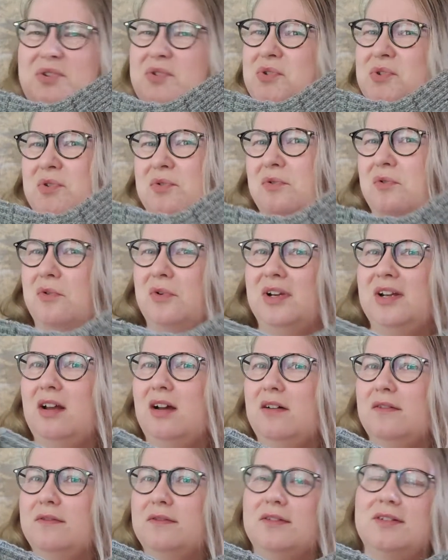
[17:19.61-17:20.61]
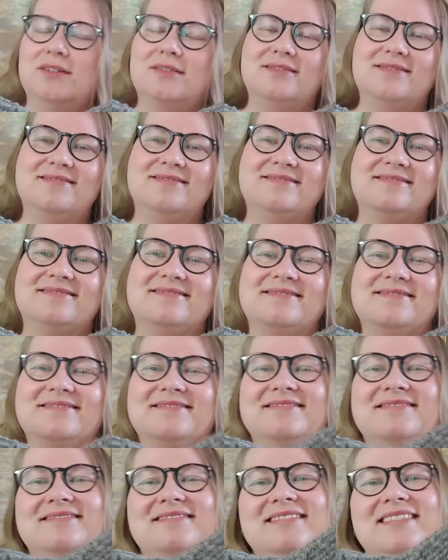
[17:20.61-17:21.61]
strong enough
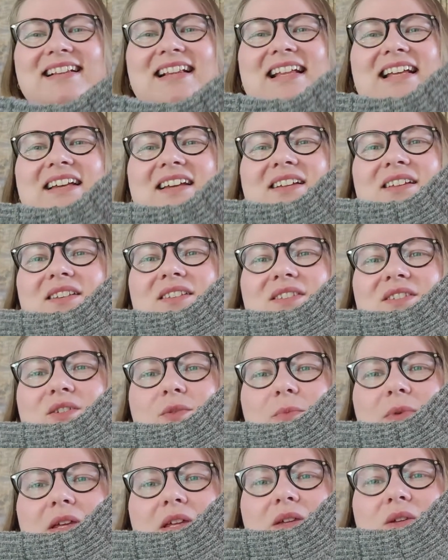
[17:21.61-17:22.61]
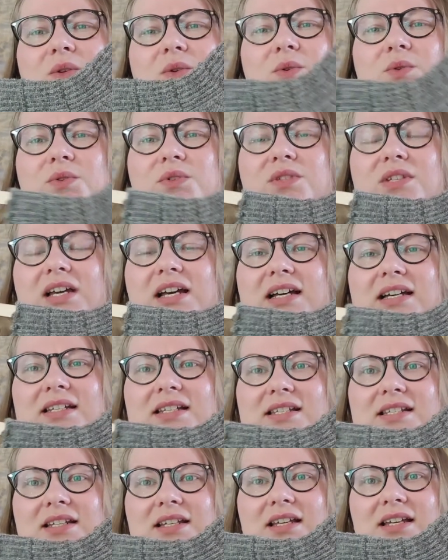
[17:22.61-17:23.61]
to be used
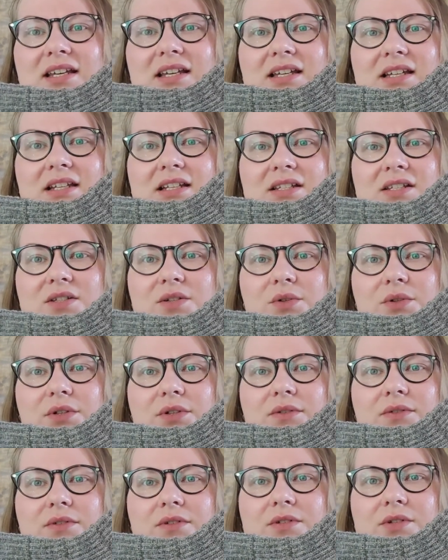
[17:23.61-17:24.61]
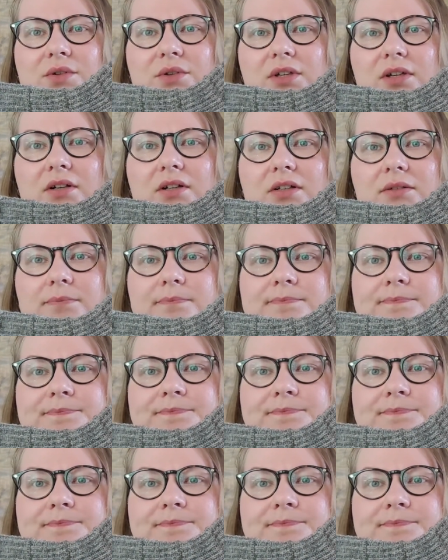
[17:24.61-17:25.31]
as a sock yarn.